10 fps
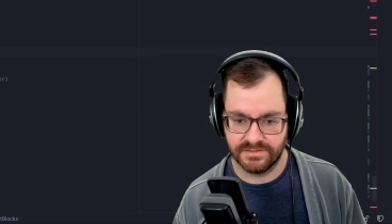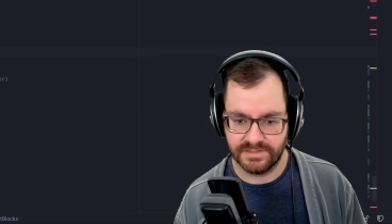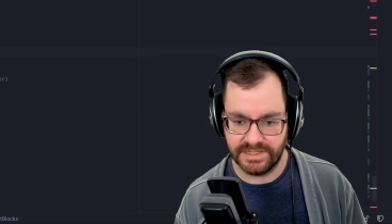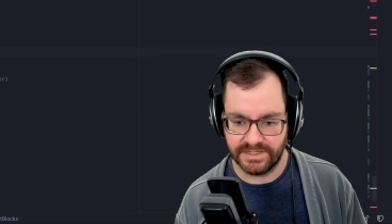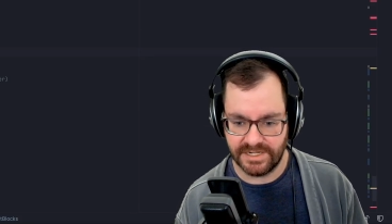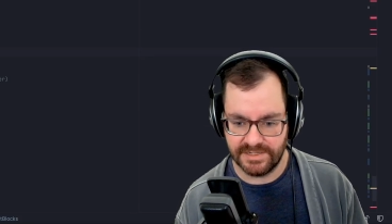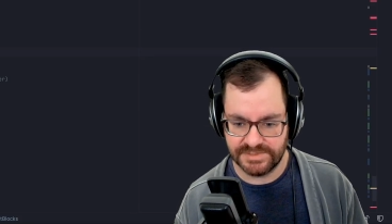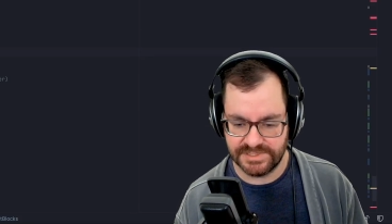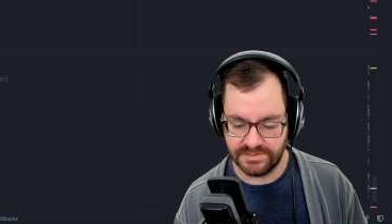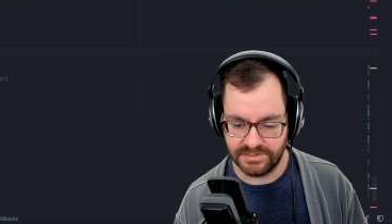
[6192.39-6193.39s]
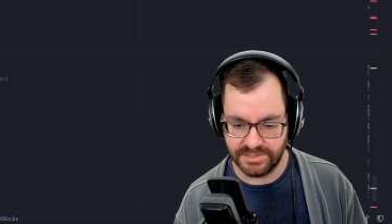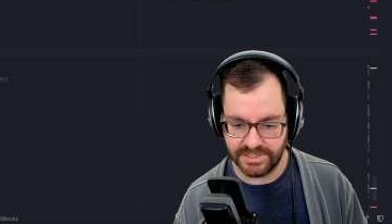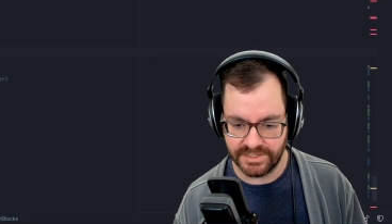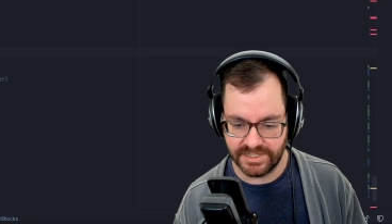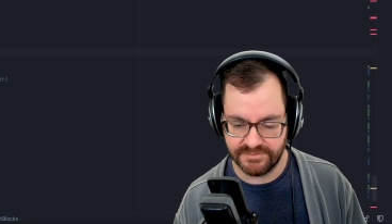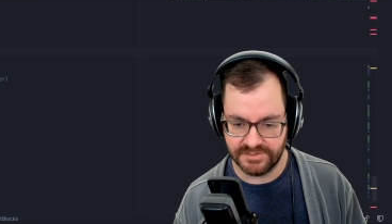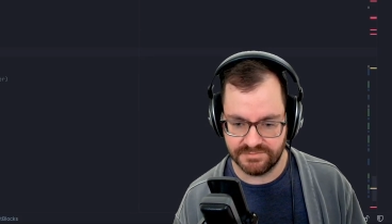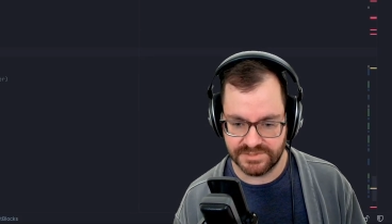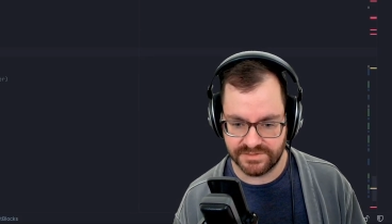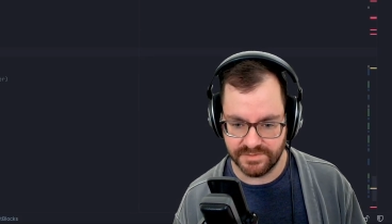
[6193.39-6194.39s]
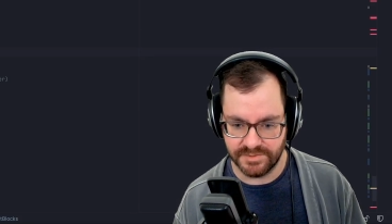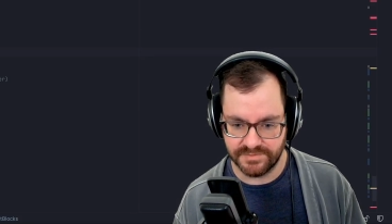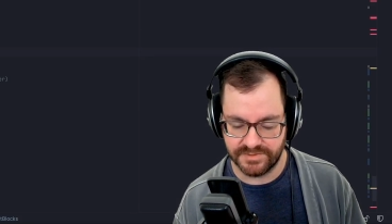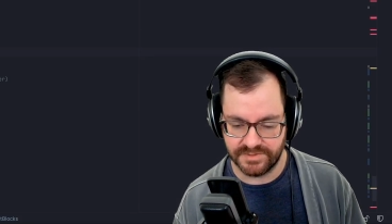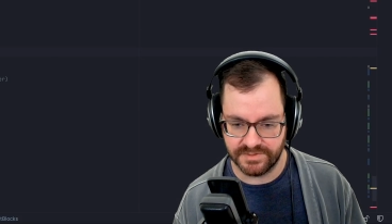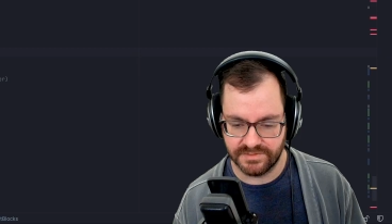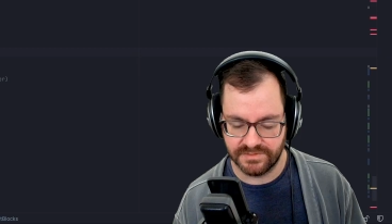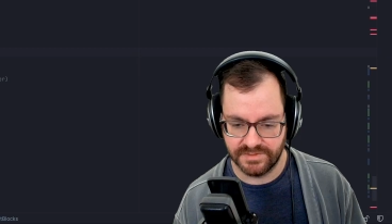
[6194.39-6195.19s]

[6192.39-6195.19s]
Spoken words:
Like I'm still learning. I've only been streaming for,